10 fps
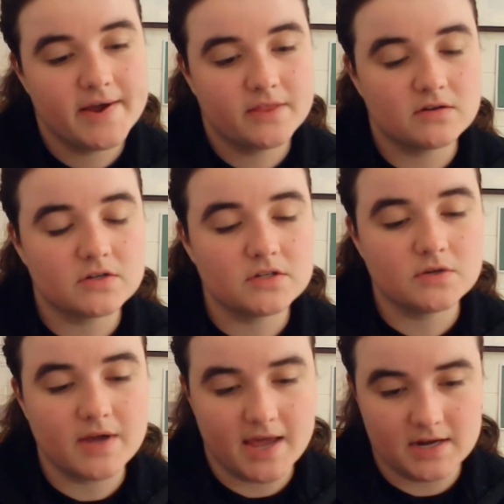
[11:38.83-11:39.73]
There was
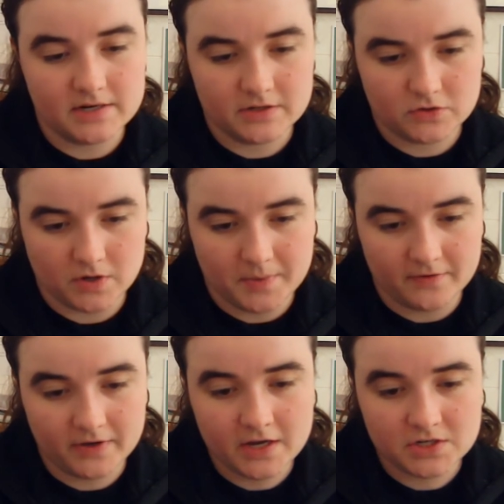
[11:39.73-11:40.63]
also a handy assortment
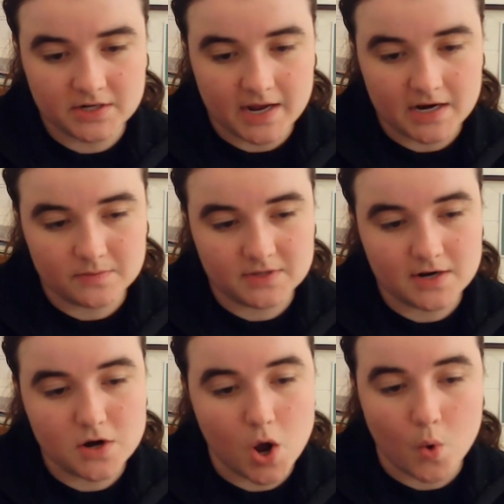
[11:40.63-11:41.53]
of kitchen items that
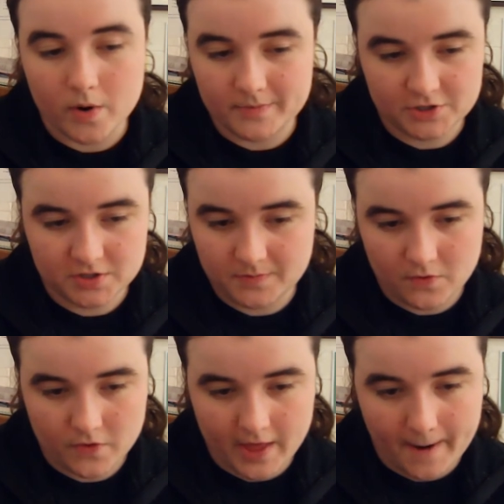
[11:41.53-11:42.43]
no woman should be
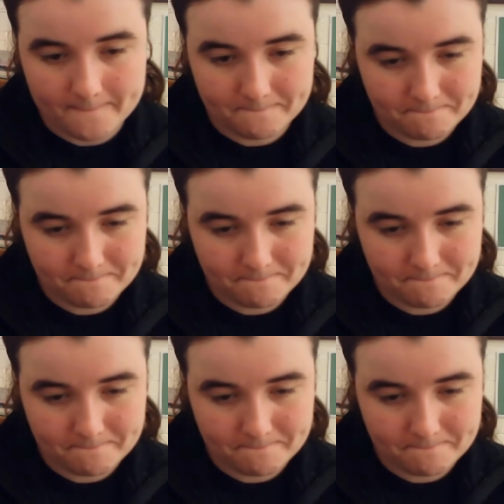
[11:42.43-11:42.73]
without.